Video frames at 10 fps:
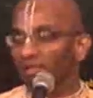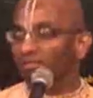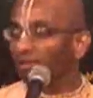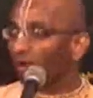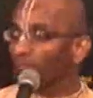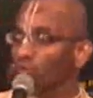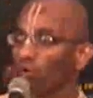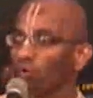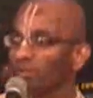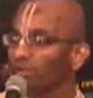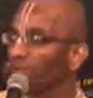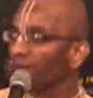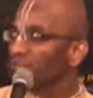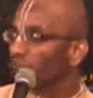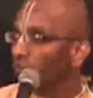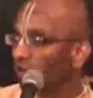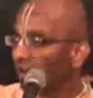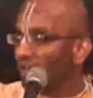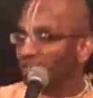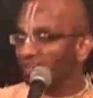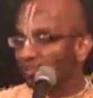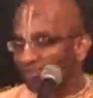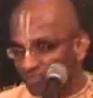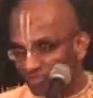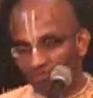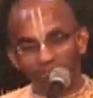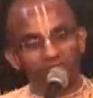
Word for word: they, they come to know that the price of vodka has increased.